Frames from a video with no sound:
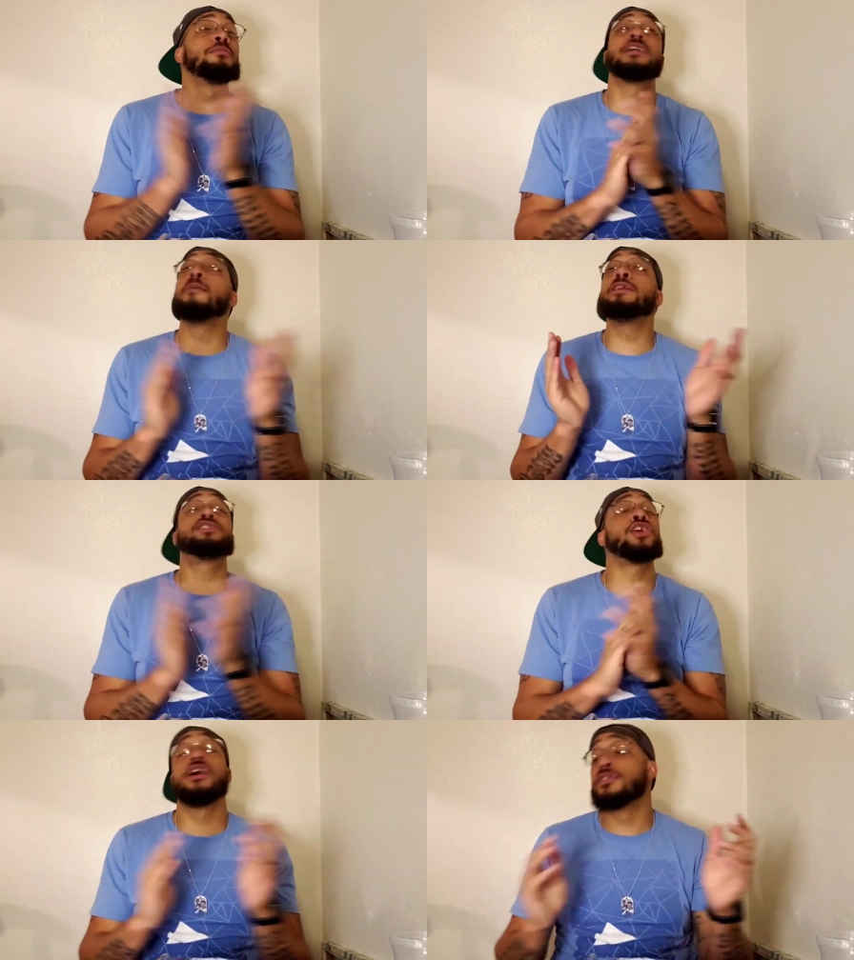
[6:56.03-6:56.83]
coming
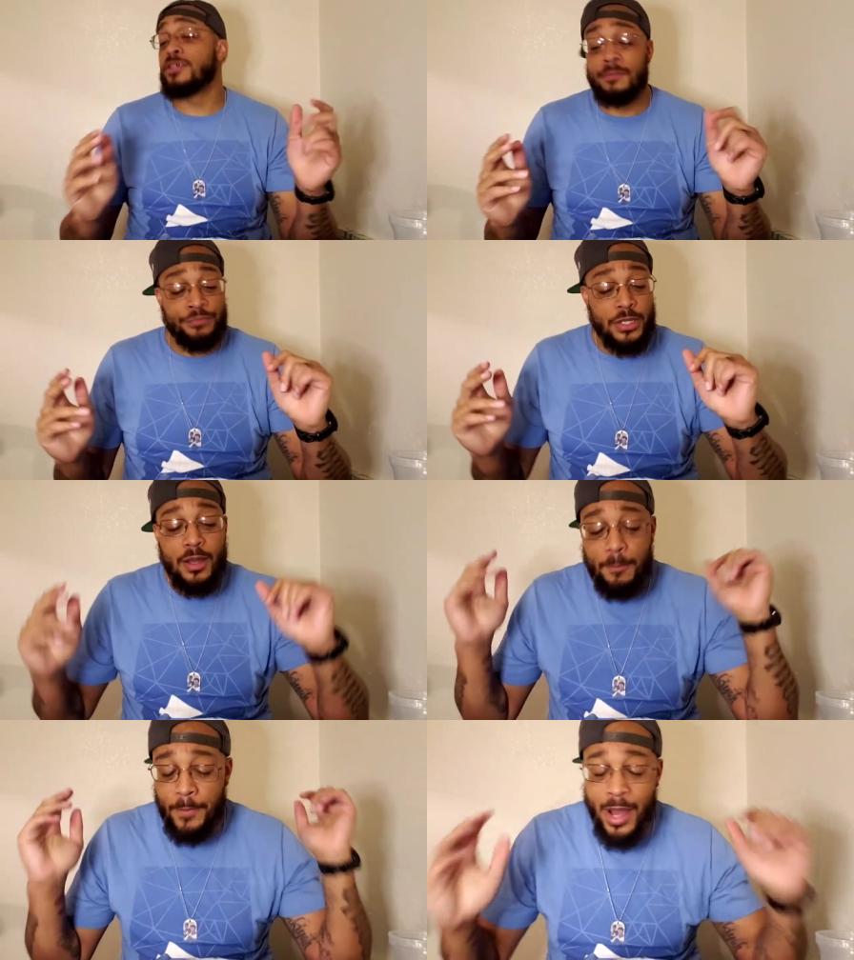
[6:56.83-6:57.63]
to church.
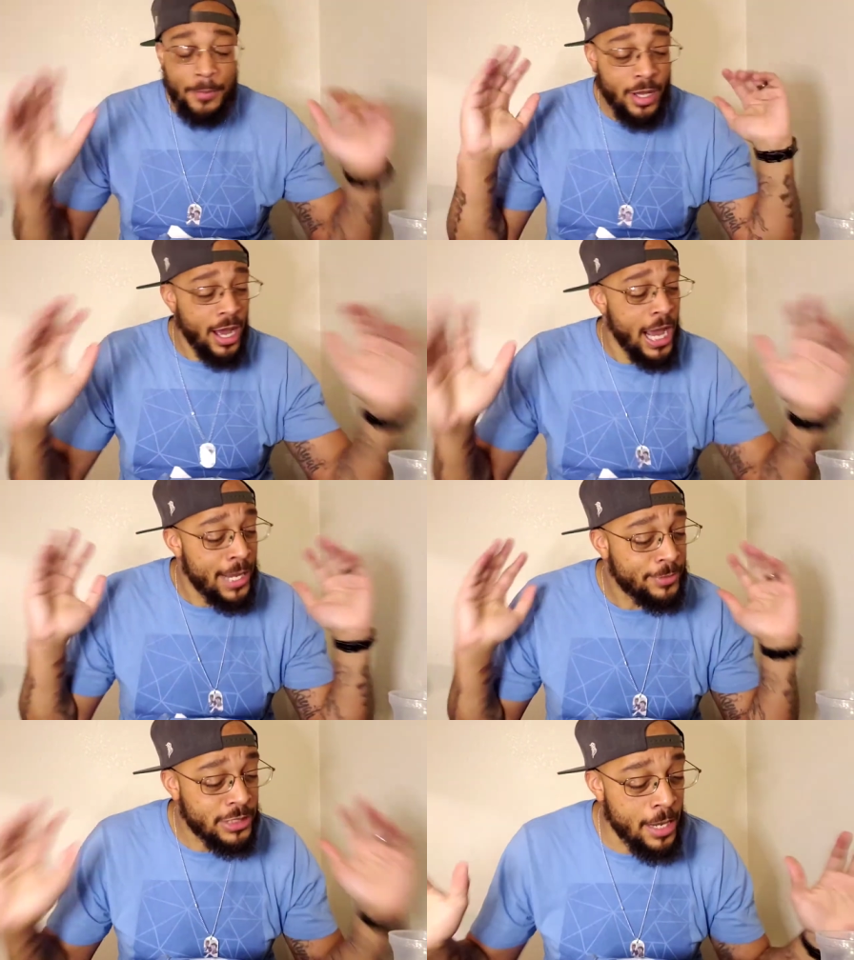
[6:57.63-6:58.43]
Mama, I
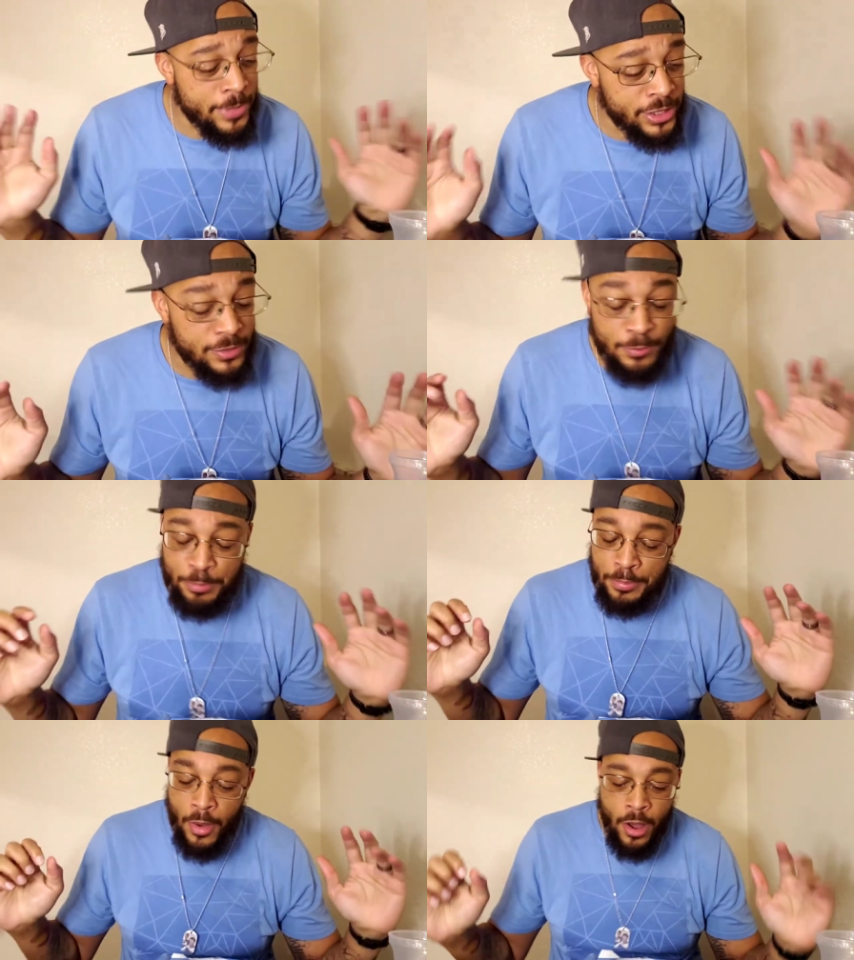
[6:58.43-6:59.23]
am coming to,
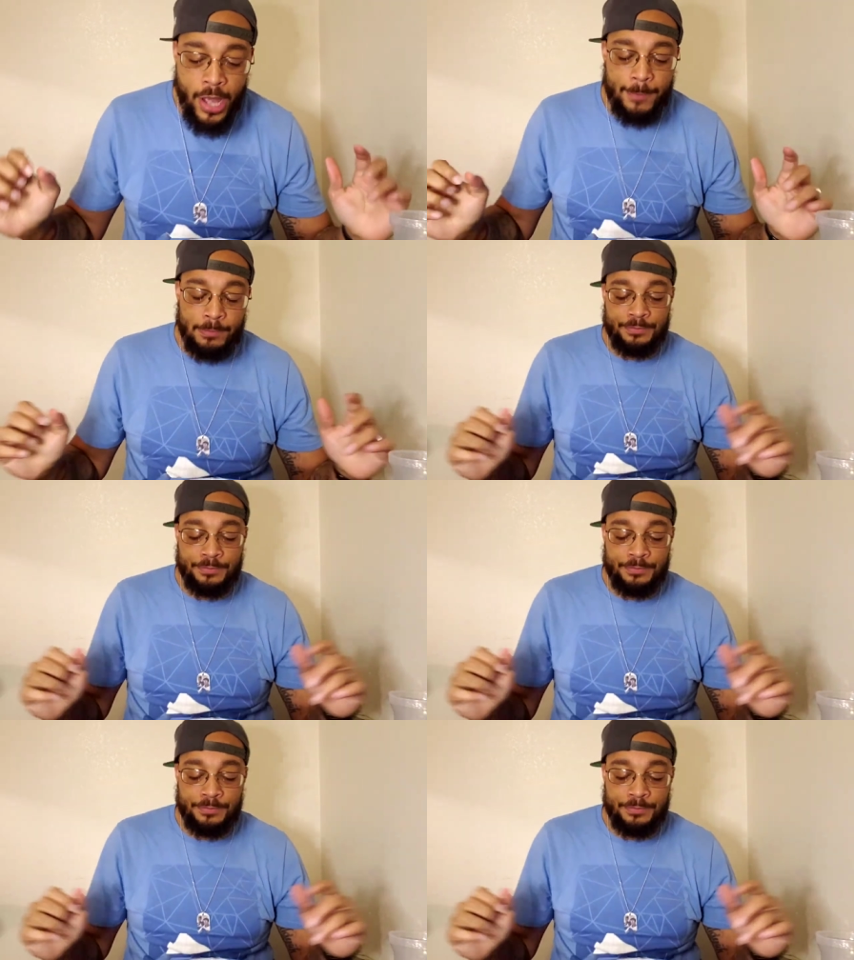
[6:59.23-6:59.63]
boy,